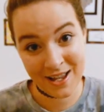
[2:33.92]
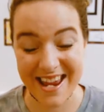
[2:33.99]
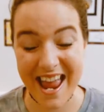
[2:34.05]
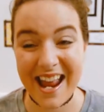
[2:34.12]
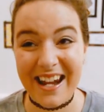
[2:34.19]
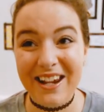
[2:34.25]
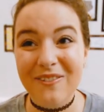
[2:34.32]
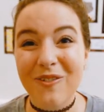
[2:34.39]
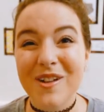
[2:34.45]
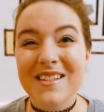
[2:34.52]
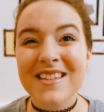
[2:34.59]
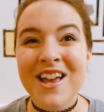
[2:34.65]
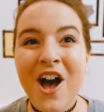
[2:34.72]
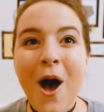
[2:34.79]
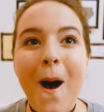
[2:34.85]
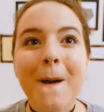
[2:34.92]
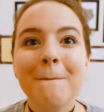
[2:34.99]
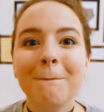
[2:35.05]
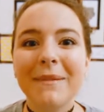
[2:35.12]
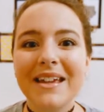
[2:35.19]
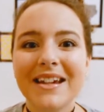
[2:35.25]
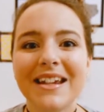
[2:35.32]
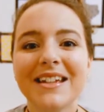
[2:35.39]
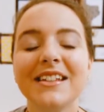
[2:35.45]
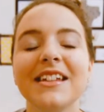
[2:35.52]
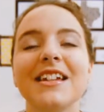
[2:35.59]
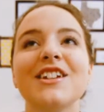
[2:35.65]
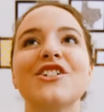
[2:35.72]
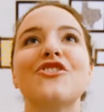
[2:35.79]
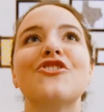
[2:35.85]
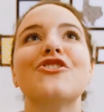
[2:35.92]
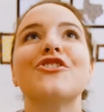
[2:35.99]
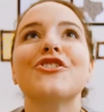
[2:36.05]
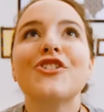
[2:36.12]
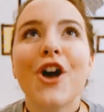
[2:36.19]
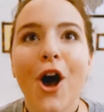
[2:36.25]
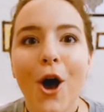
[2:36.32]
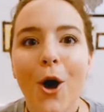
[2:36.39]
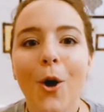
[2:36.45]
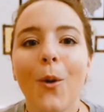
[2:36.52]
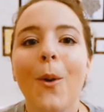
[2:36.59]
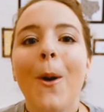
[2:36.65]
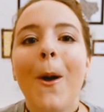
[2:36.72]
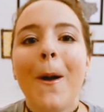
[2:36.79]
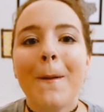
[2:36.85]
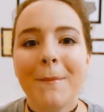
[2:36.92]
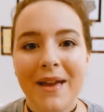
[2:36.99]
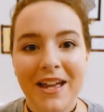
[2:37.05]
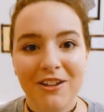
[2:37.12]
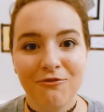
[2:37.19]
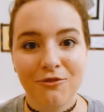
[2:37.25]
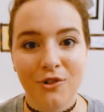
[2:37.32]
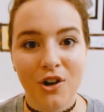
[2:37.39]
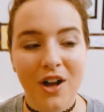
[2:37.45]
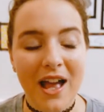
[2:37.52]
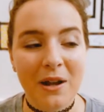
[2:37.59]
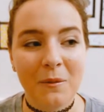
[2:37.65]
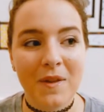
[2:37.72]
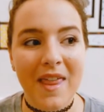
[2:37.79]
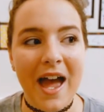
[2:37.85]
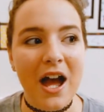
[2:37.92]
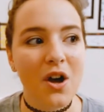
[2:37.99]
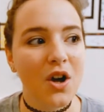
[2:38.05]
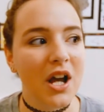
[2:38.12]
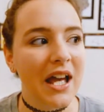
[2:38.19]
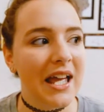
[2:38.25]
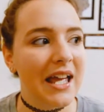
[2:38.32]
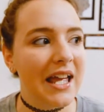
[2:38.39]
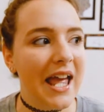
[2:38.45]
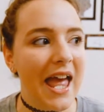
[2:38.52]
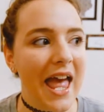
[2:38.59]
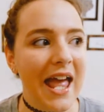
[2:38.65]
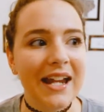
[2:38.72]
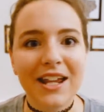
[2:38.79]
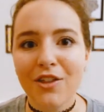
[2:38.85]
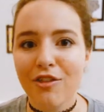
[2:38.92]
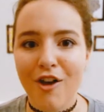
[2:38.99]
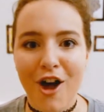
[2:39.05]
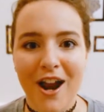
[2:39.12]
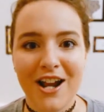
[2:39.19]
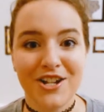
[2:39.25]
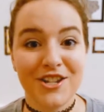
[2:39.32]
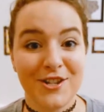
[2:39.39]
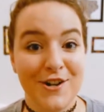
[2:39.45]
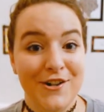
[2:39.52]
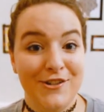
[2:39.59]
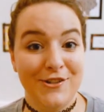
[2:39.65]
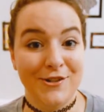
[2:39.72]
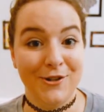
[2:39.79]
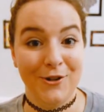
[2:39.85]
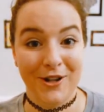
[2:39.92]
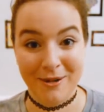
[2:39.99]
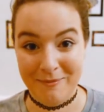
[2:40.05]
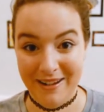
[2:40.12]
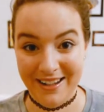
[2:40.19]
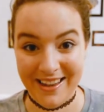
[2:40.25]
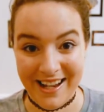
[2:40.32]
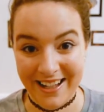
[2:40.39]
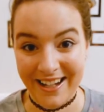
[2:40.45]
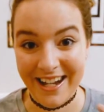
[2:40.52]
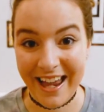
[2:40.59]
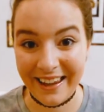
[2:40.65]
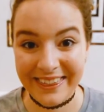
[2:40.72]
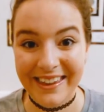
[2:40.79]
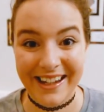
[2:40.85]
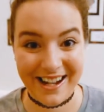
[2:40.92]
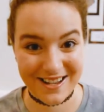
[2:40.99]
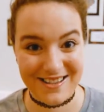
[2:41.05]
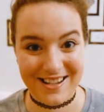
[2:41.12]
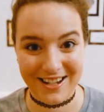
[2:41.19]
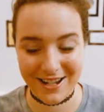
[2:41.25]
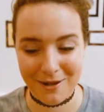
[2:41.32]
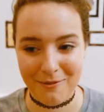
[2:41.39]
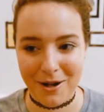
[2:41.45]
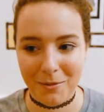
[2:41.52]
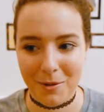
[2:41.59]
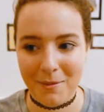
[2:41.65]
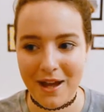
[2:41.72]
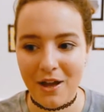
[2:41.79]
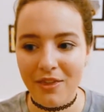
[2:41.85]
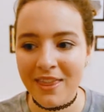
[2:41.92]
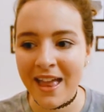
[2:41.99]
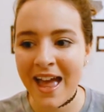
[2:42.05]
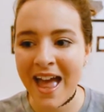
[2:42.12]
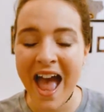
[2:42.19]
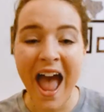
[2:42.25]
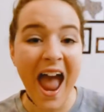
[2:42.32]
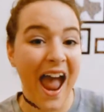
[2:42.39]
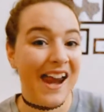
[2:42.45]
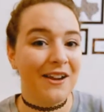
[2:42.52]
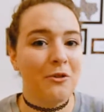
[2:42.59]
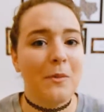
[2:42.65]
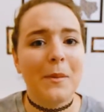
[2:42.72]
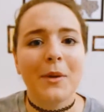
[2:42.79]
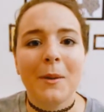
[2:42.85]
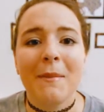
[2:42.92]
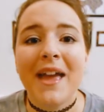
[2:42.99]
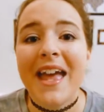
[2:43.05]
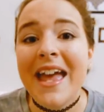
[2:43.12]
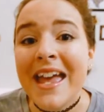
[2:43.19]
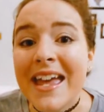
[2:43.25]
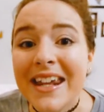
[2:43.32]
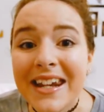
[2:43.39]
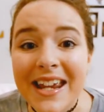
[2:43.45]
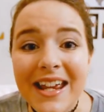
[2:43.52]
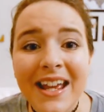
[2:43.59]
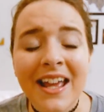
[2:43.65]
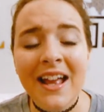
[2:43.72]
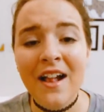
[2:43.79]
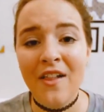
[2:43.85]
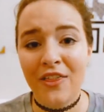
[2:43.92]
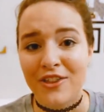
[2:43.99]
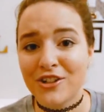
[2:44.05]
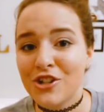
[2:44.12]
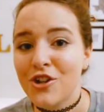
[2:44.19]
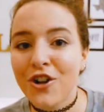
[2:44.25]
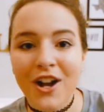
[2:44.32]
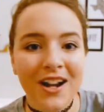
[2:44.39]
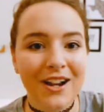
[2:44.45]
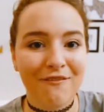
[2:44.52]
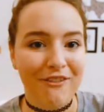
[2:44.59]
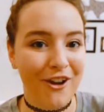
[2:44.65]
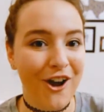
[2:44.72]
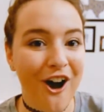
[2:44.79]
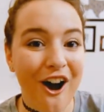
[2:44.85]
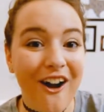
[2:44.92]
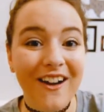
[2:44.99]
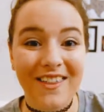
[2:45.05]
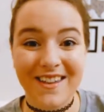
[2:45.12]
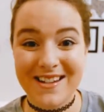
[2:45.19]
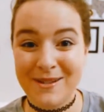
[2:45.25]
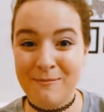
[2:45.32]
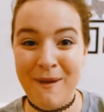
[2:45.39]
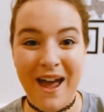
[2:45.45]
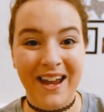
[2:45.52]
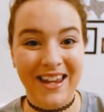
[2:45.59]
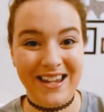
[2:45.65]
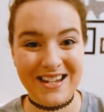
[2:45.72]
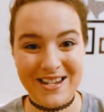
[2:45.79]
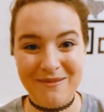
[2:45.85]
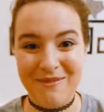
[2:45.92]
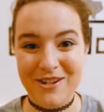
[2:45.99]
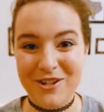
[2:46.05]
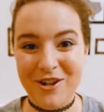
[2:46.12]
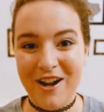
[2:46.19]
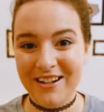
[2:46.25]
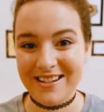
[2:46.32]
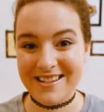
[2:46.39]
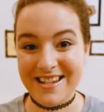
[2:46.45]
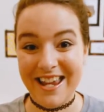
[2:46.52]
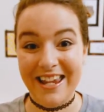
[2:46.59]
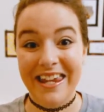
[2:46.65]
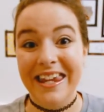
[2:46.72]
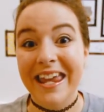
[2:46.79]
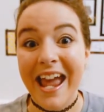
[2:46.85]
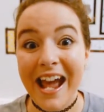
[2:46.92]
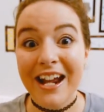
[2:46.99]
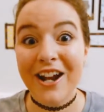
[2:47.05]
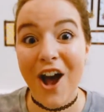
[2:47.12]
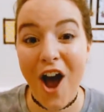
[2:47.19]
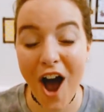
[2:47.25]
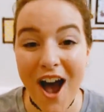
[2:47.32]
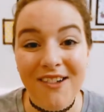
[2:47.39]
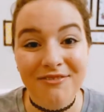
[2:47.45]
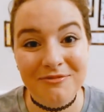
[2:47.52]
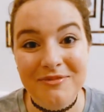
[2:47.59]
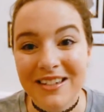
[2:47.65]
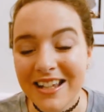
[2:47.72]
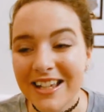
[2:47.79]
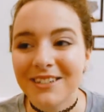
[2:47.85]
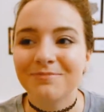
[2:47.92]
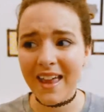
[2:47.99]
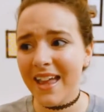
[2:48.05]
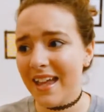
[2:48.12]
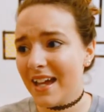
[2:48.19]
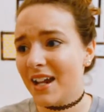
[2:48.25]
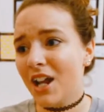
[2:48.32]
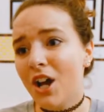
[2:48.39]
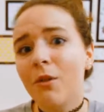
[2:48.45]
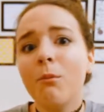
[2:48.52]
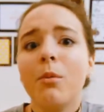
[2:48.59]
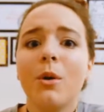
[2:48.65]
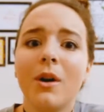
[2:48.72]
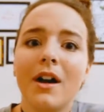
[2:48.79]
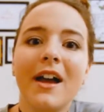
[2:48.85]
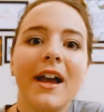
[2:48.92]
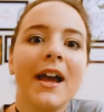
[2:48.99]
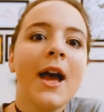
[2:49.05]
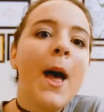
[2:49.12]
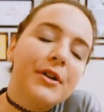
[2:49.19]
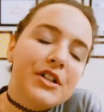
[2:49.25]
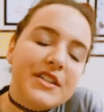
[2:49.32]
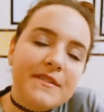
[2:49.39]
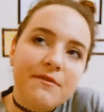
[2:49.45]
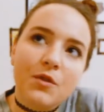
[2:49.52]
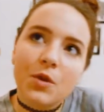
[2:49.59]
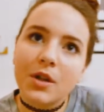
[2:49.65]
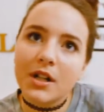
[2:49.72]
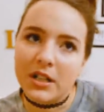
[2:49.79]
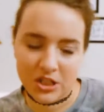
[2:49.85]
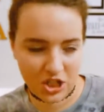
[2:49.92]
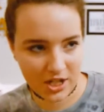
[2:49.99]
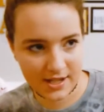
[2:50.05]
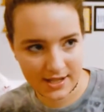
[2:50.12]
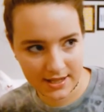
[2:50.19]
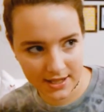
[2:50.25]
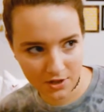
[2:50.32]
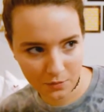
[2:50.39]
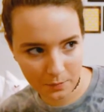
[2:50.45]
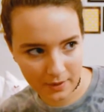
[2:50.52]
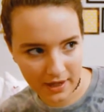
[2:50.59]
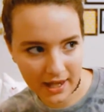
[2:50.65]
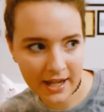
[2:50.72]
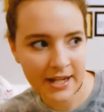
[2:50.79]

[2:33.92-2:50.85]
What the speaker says: And it was immediately so painful, and without any thought, I just started screaming. Like nothing else could come out of my mouth. And I remember I'm hitting the trunk of the car that is backing into me, trying to say, "Get off me!" And homeboy pulls forward just a little bit,